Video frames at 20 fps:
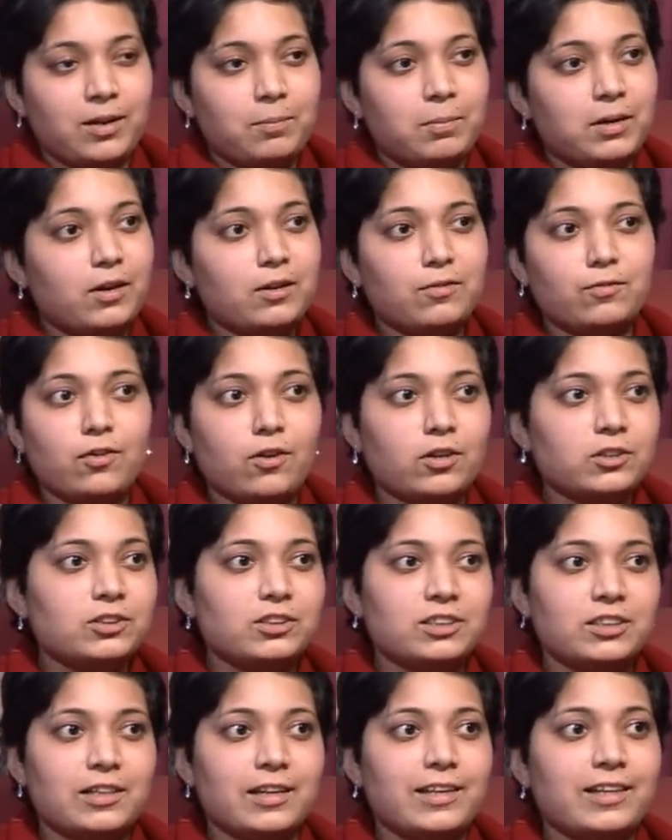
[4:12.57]
But
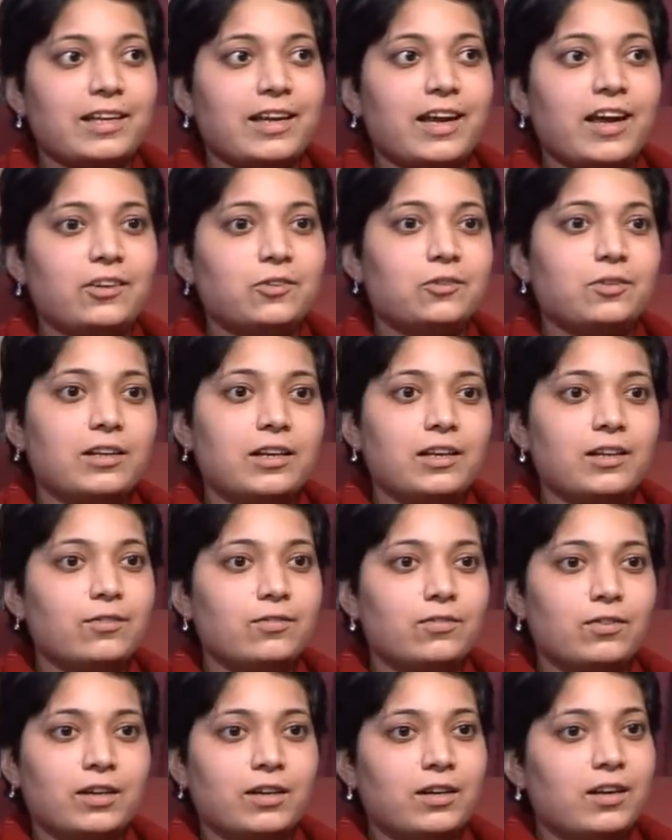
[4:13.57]
unfortunately, they had to
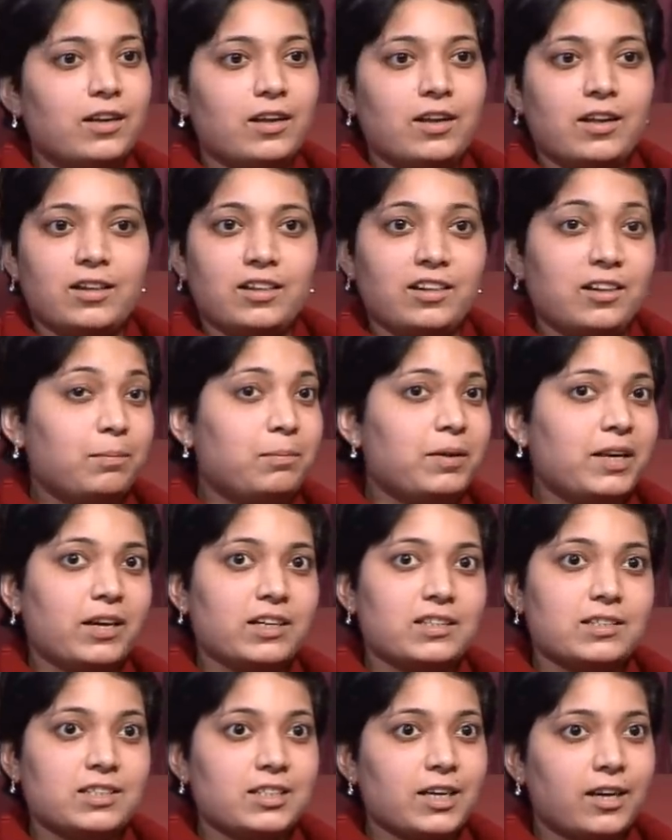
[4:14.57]
leave
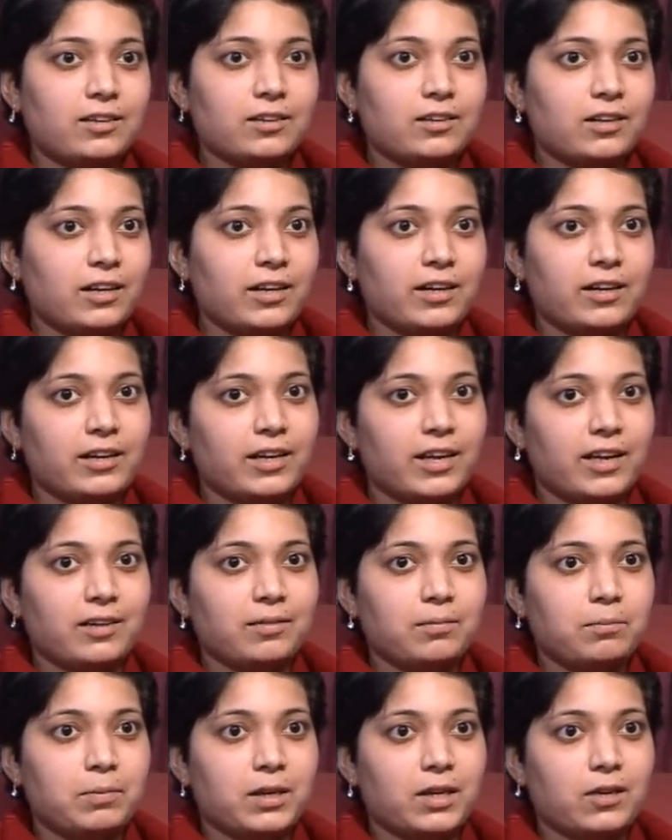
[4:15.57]
Libya suddenly
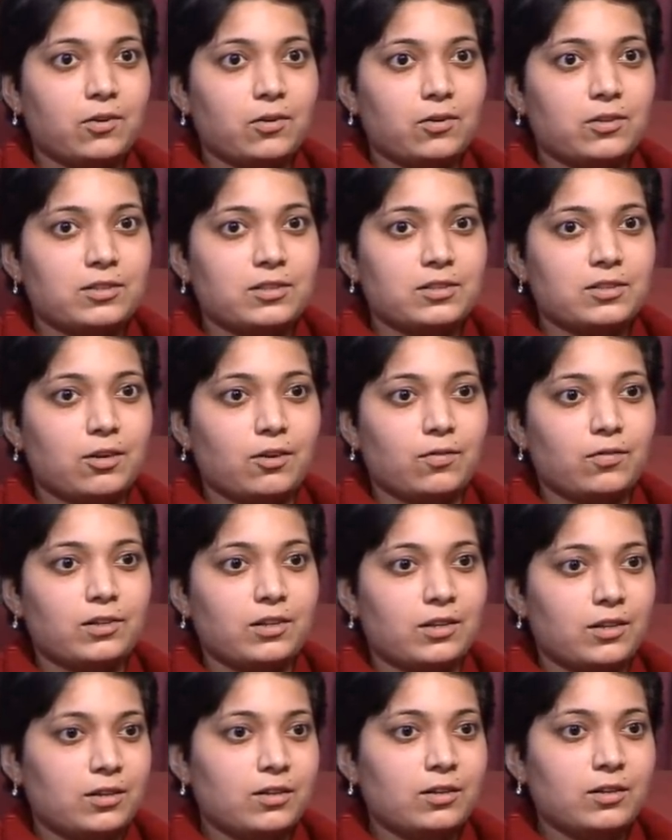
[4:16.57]
again because of
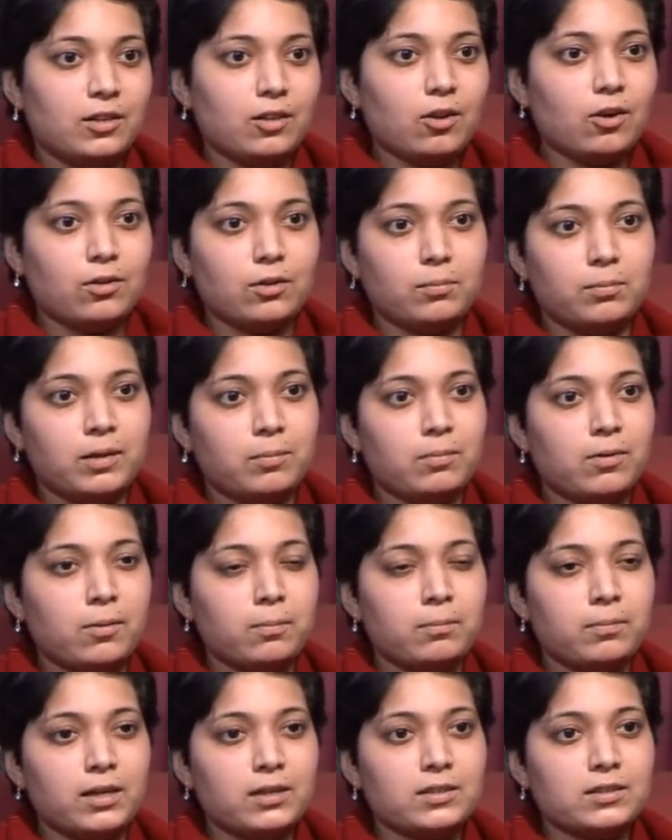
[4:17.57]
the Lockerbie
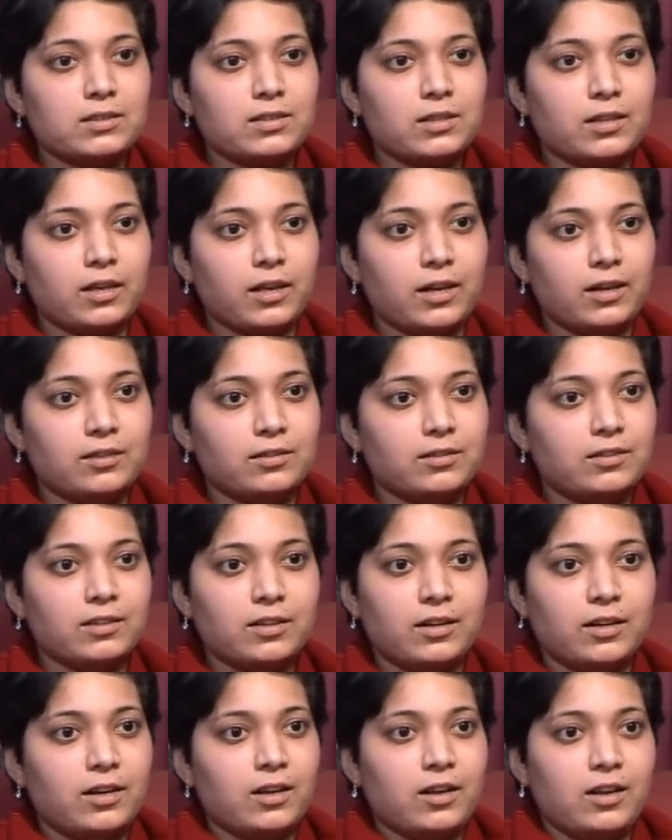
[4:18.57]
bombings and
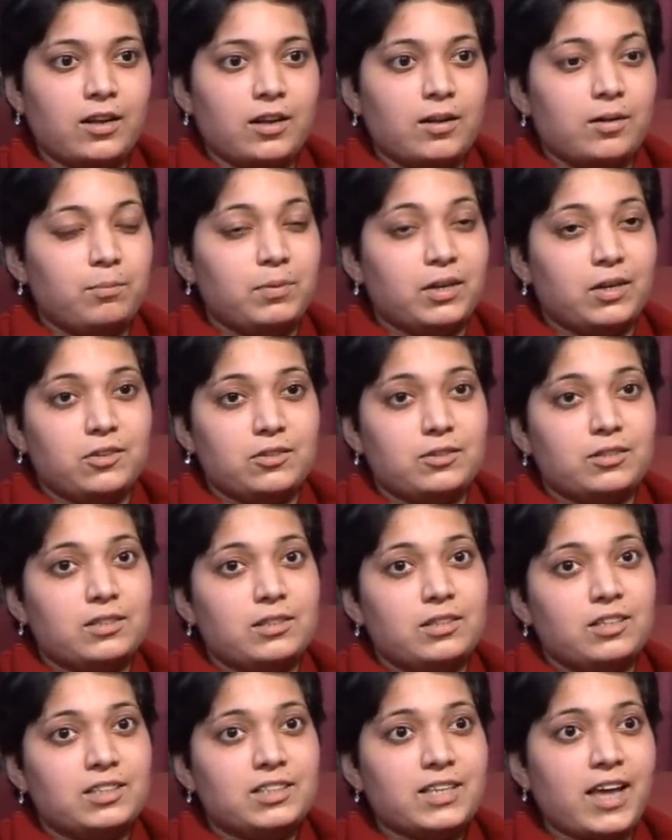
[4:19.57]

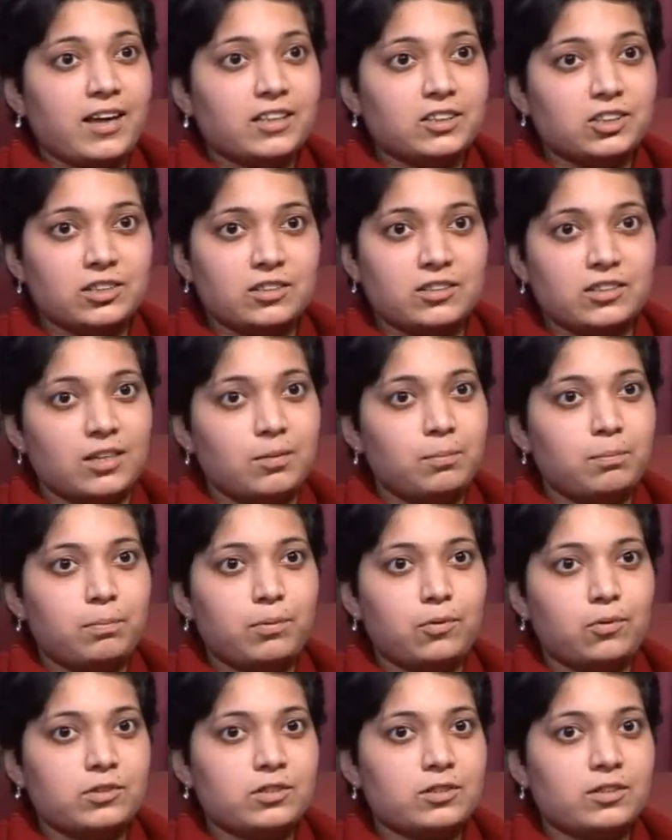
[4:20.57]
because the sanctions
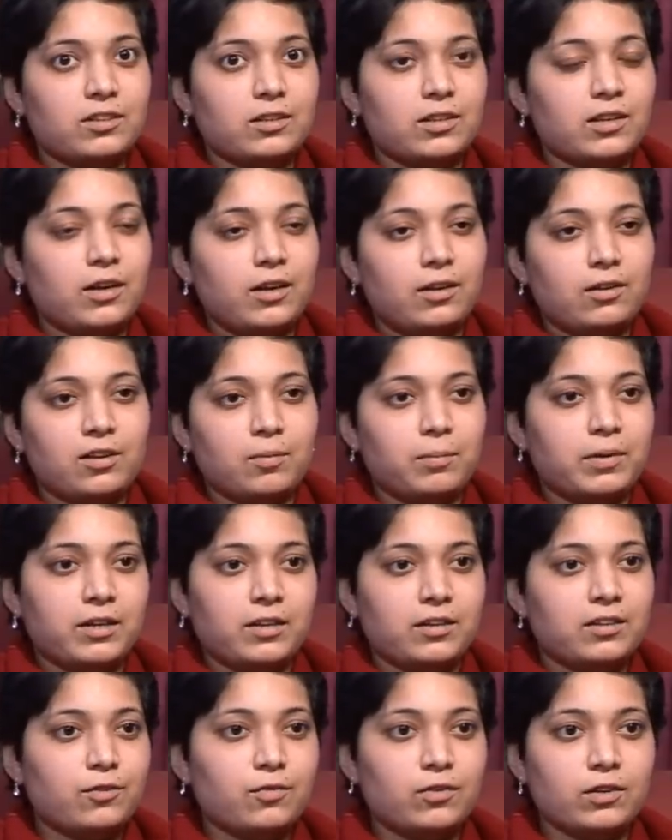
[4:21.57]
imposed on the country made
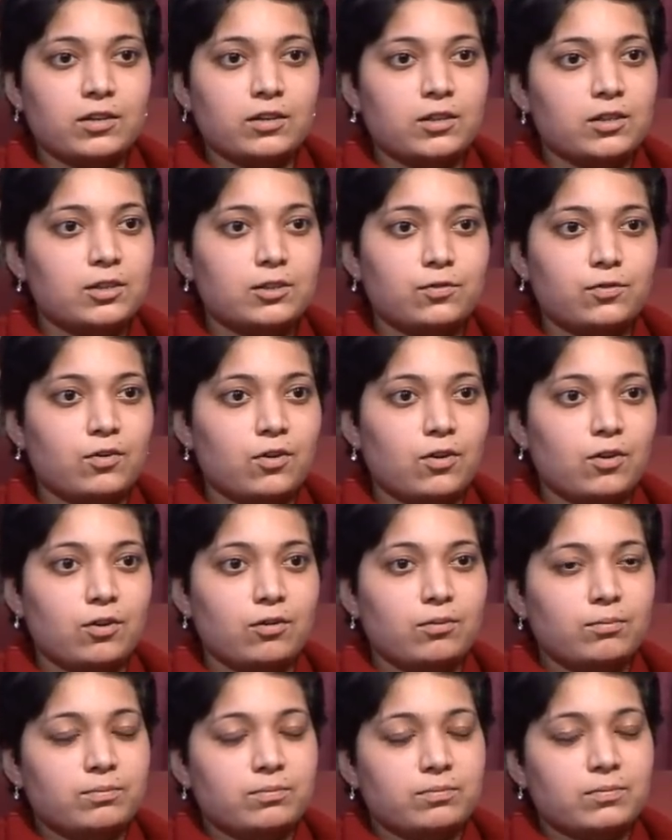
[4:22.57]
it difficult
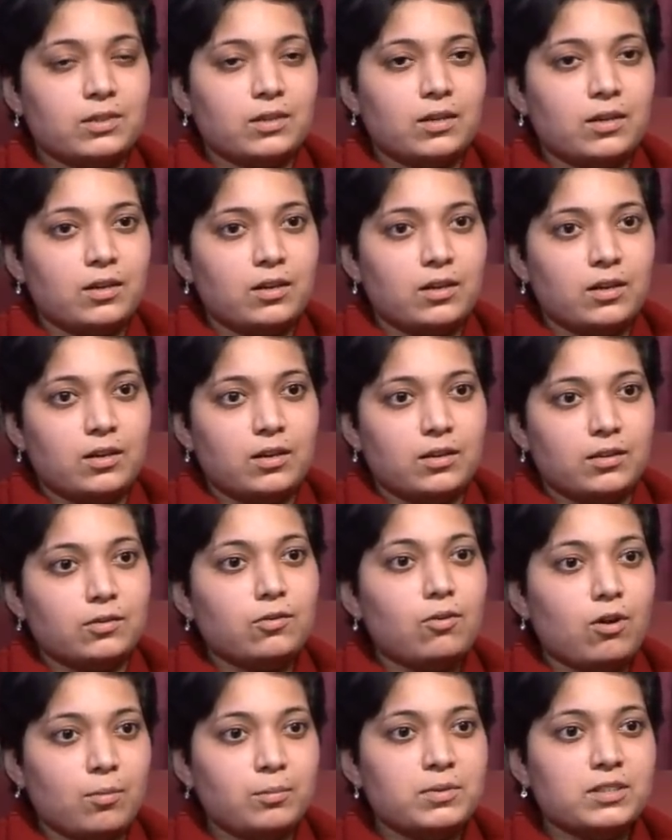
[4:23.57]
for
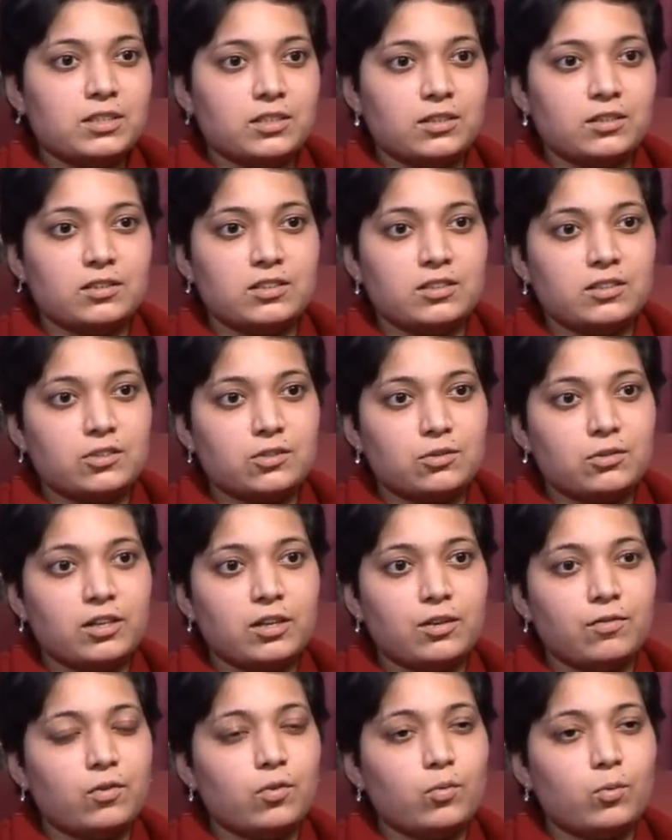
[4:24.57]
common citizens to
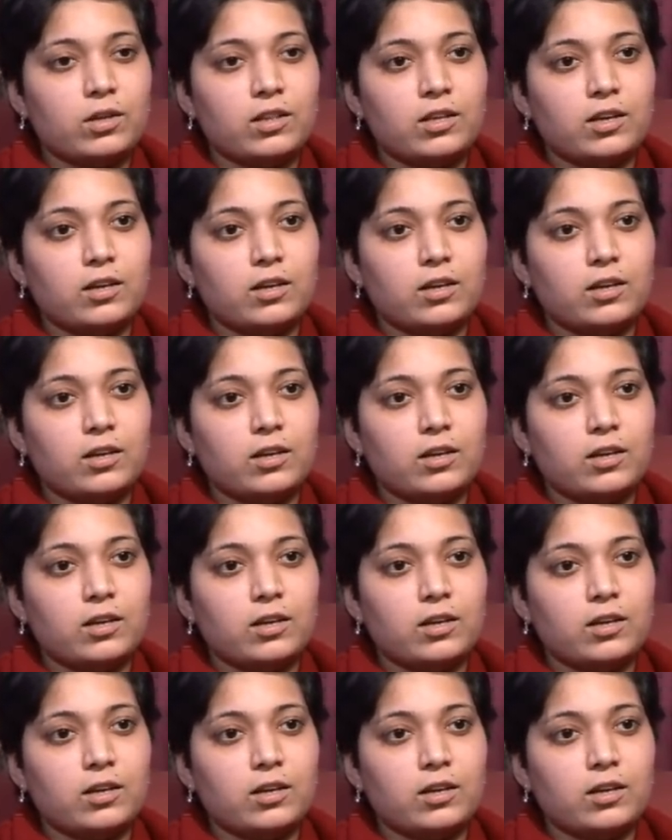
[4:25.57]
live over